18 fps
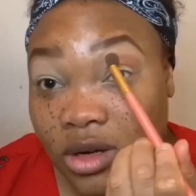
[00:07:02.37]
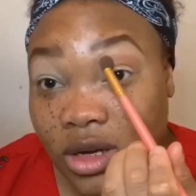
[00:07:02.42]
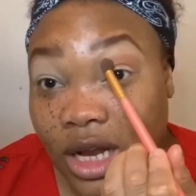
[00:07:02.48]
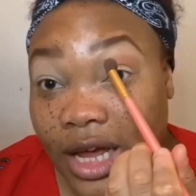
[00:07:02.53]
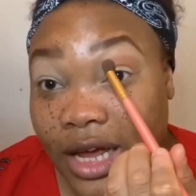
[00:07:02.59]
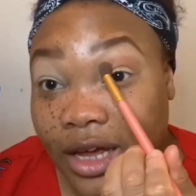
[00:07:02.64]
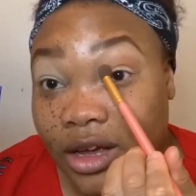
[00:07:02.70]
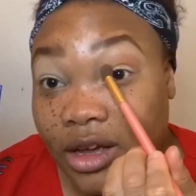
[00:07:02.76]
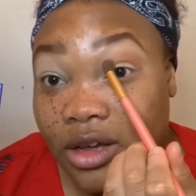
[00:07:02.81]

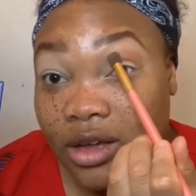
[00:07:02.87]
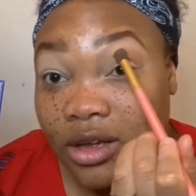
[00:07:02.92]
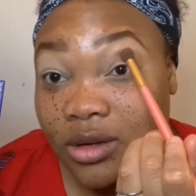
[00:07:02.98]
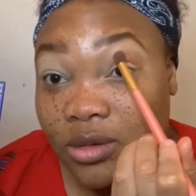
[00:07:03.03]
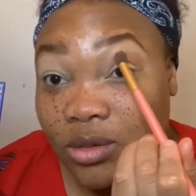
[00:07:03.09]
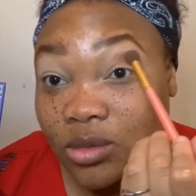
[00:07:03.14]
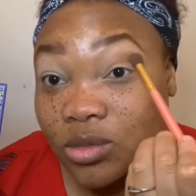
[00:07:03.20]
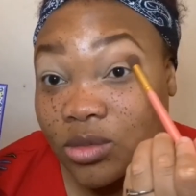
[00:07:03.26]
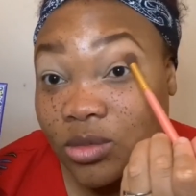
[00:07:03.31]
Like,
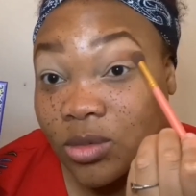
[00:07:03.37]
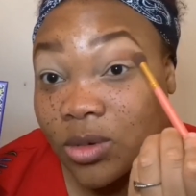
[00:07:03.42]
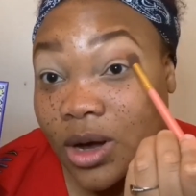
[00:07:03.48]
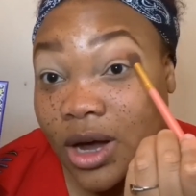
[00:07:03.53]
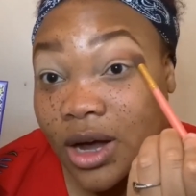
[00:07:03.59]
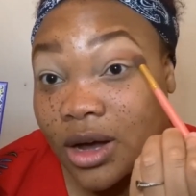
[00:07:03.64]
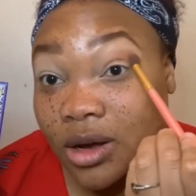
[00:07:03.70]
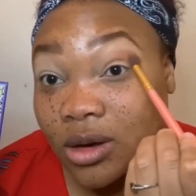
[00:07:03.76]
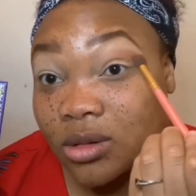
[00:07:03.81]

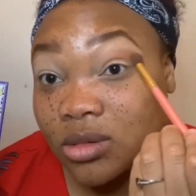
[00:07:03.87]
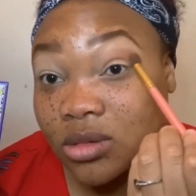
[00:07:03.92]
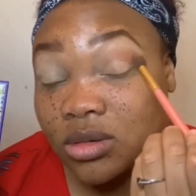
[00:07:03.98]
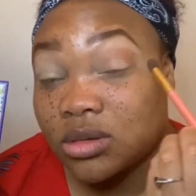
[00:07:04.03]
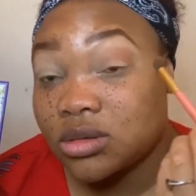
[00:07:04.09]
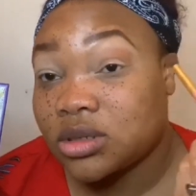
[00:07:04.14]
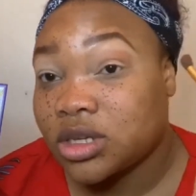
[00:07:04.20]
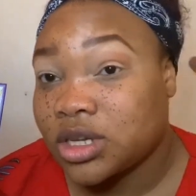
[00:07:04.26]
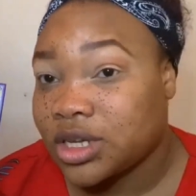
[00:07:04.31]
wow,
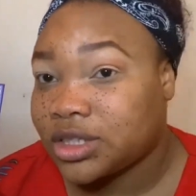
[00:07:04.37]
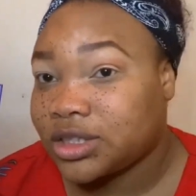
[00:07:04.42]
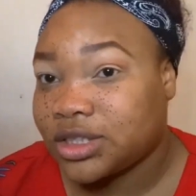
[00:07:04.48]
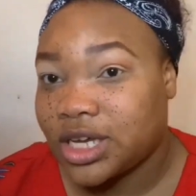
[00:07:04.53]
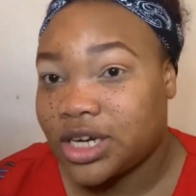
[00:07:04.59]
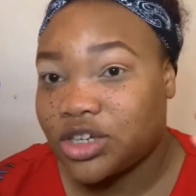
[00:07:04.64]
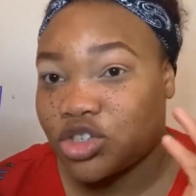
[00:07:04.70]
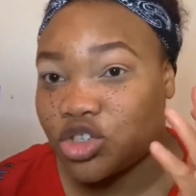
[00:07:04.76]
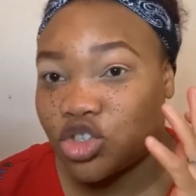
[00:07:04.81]

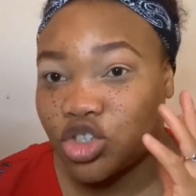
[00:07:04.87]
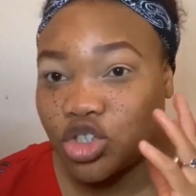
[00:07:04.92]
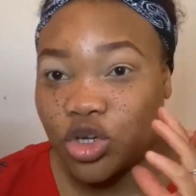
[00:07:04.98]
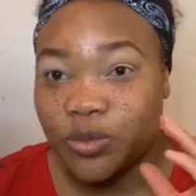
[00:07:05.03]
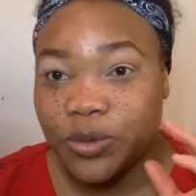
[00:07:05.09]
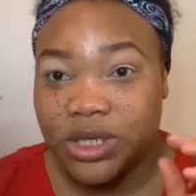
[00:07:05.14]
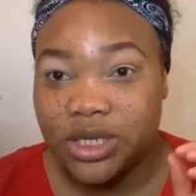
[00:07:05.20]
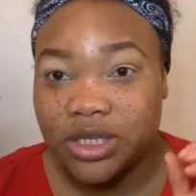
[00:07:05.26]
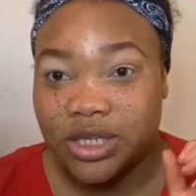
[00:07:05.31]
that is
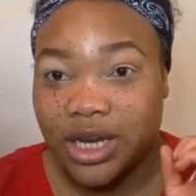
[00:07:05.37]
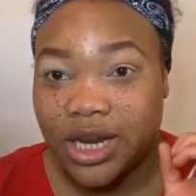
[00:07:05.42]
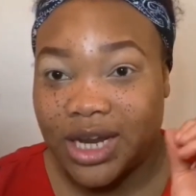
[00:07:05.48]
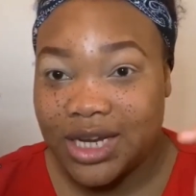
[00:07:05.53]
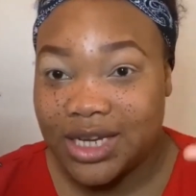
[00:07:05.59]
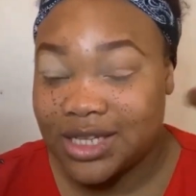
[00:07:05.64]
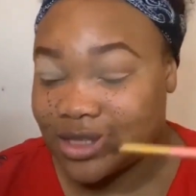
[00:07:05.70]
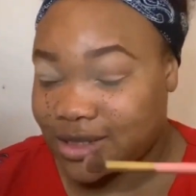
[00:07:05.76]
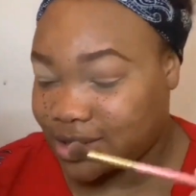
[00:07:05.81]
showing
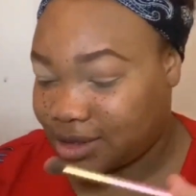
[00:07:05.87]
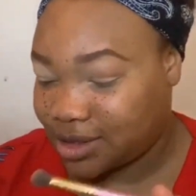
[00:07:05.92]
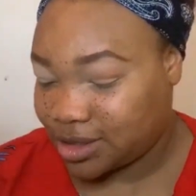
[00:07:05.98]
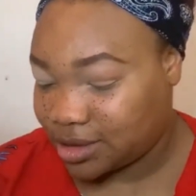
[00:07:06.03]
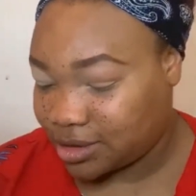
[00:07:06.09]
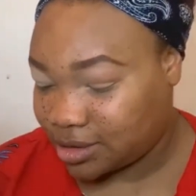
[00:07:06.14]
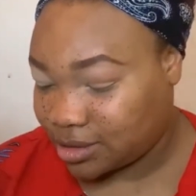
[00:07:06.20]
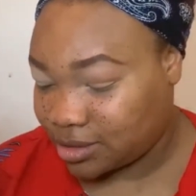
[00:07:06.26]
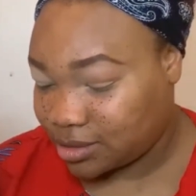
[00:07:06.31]

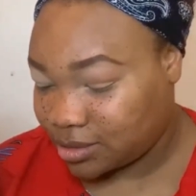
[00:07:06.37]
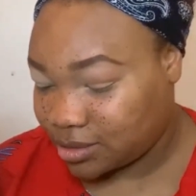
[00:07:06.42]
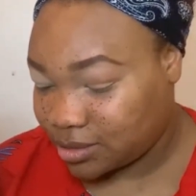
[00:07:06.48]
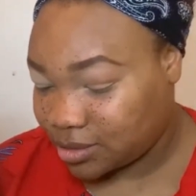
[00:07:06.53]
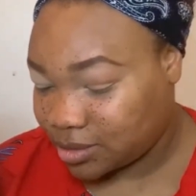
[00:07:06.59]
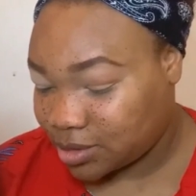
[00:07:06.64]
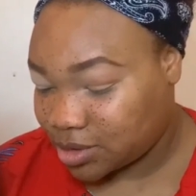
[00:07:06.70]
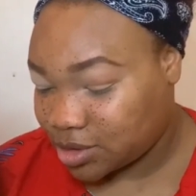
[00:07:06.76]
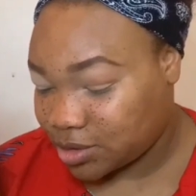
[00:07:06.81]
instant.
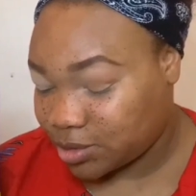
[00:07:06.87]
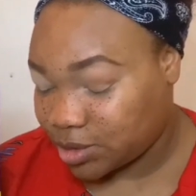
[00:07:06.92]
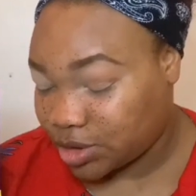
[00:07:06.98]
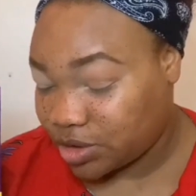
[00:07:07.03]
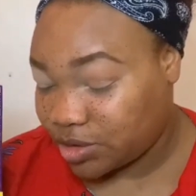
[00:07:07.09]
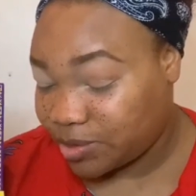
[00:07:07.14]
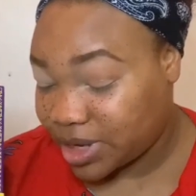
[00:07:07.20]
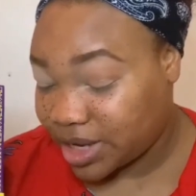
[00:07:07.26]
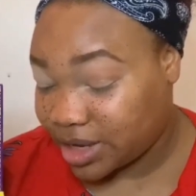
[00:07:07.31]
So we
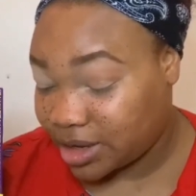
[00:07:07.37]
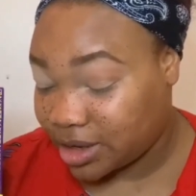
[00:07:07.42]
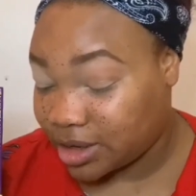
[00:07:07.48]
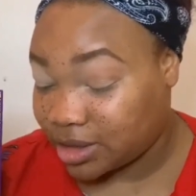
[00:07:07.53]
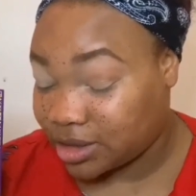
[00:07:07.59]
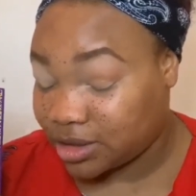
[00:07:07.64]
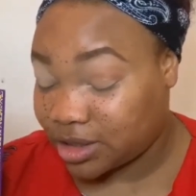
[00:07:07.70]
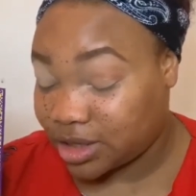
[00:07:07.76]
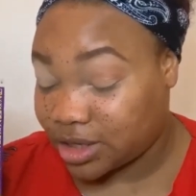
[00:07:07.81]
go back in
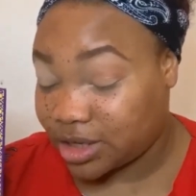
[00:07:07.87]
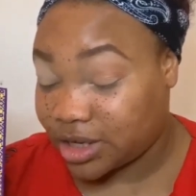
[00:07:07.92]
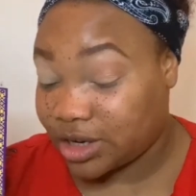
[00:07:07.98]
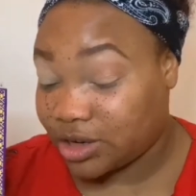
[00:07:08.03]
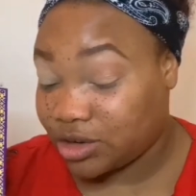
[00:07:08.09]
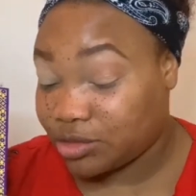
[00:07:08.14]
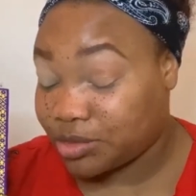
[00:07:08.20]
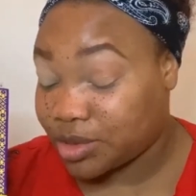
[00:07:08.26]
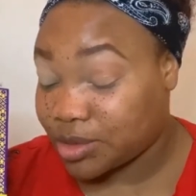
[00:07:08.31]
and get a
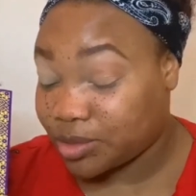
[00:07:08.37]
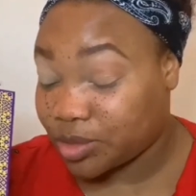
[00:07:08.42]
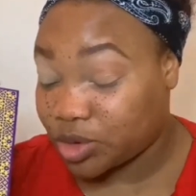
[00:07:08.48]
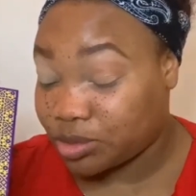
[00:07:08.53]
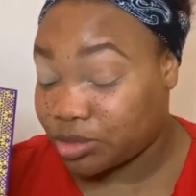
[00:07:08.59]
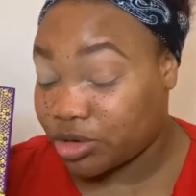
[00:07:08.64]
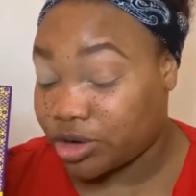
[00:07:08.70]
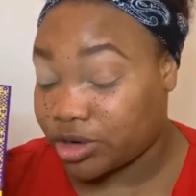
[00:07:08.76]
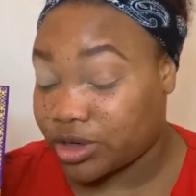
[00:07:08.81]
little bit more
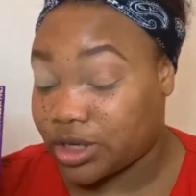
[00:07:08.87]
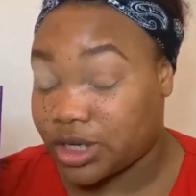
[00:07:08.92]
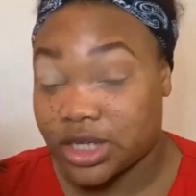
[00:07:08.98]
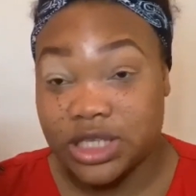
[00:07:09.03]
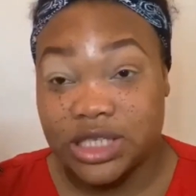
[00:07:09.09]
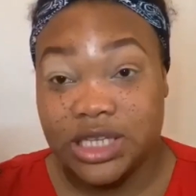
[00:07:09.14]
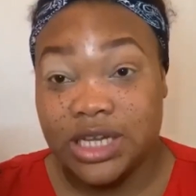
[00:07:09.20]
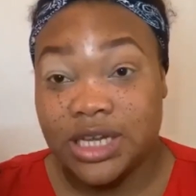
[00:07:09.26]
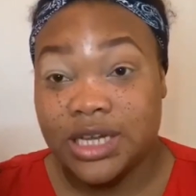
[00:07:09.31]
product,
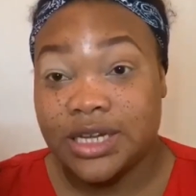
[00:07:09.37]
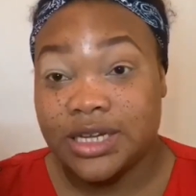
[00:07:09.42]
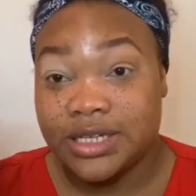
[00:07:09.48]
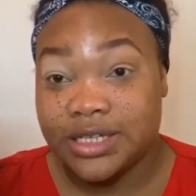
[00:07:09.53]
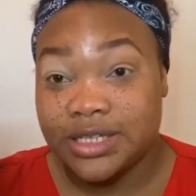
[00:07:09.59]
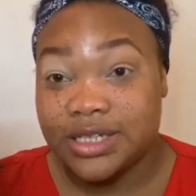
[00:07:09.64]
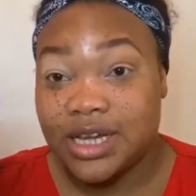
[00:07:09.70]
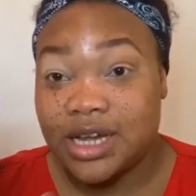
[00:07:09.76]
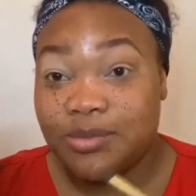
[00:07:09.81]

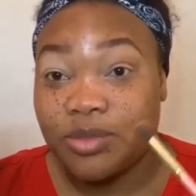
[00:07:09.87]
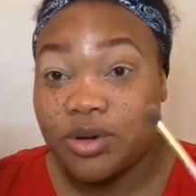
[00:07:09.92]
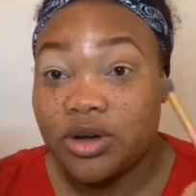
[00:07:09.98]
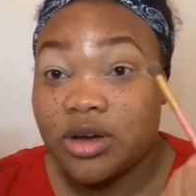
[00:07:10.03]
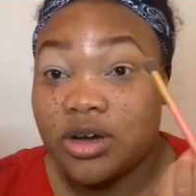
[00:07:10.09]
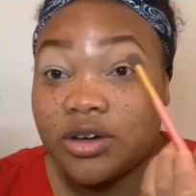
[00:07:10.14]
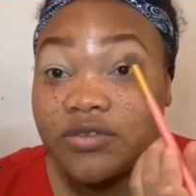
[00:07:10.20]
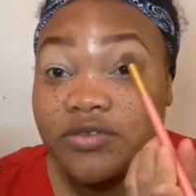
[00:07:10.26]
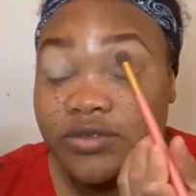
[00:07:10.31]
tap
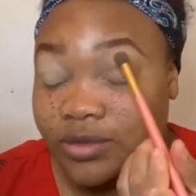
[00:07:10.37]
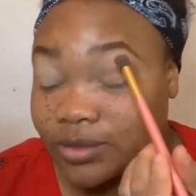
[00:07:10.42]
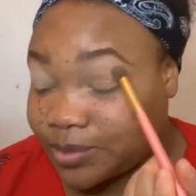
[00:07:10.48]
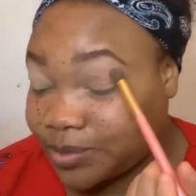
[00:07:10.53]
off.